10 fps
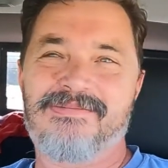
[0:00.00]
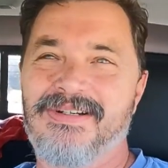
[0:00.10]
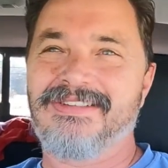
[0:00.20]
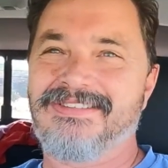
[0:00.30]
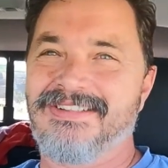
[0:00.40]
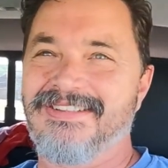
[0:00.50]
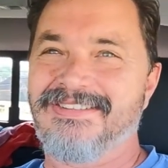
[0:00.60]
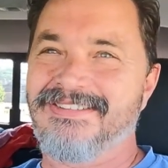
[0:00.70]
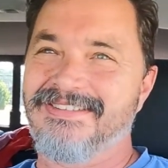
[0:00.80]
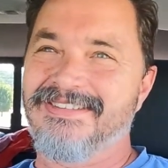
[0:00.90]
But uh,
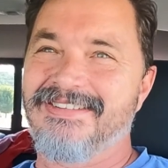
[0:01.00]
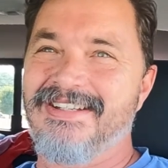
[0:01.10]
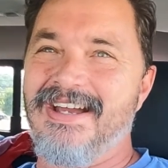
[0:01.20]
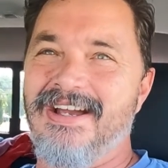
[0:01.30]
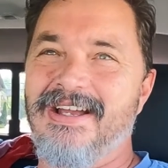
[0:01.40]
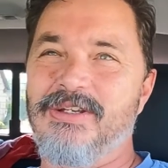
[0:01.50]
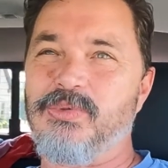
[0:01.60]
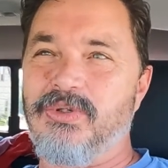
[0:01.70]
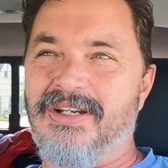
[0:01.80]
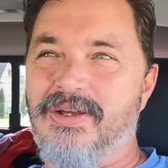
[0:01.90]
yeah, I
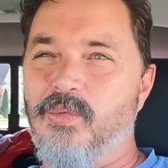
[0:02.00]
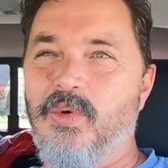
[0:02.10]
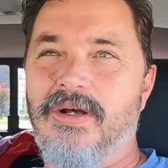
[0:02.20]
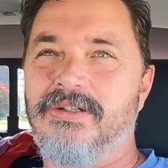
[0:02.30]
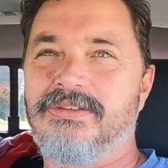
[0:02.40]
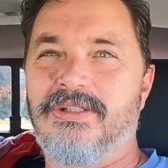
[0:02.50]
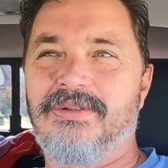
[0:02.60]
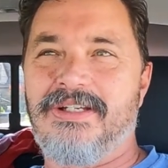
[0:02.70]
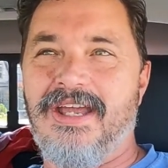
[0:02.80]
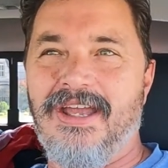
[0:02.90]
guess we're gonna get one or
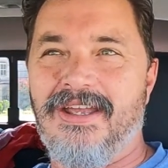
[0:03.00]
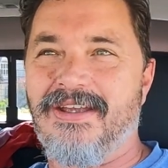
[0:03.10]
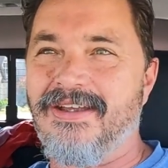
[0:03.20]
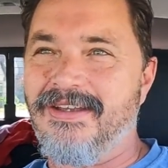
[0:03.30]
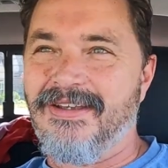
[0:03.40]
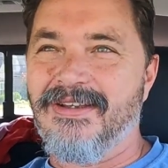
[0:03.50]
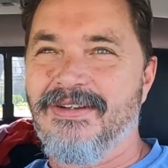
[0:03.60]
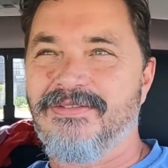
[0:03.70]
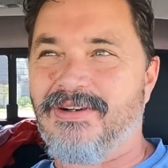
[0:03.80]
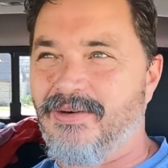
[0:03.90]
two a day
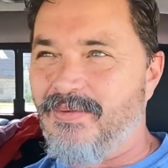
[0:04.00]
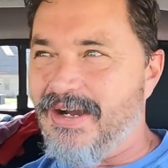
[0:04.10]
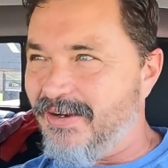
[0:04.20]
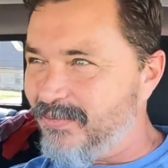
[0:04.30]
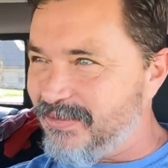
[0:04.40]
for a while.